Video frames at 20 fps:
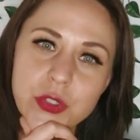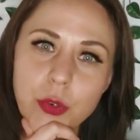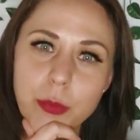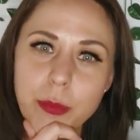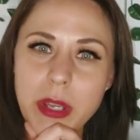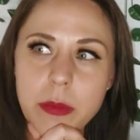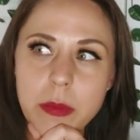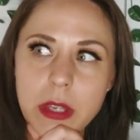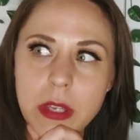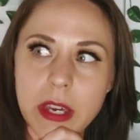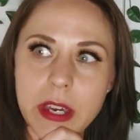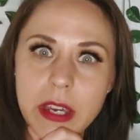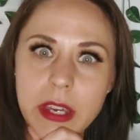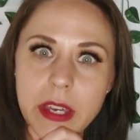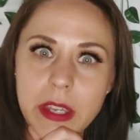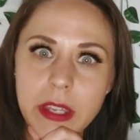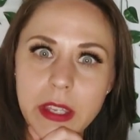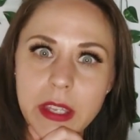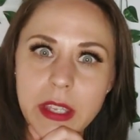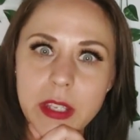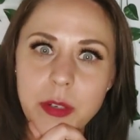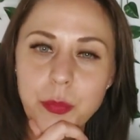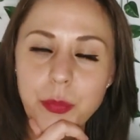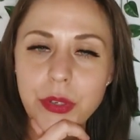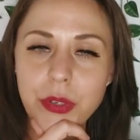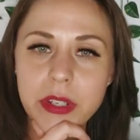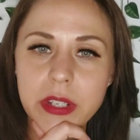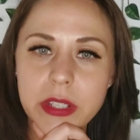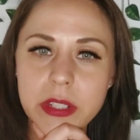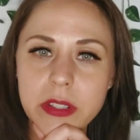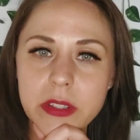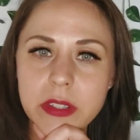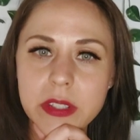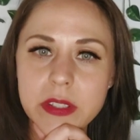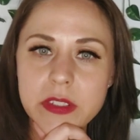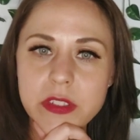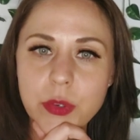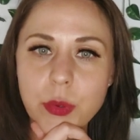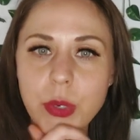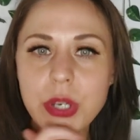or maybe I inputted
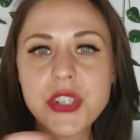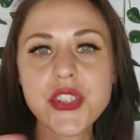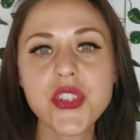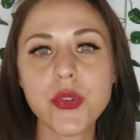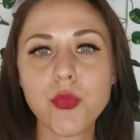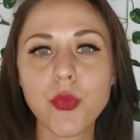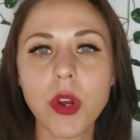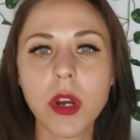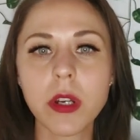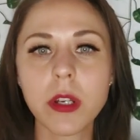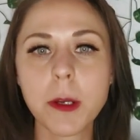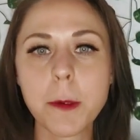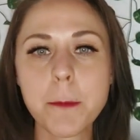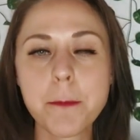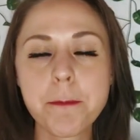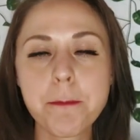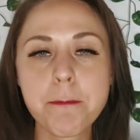this question wrong.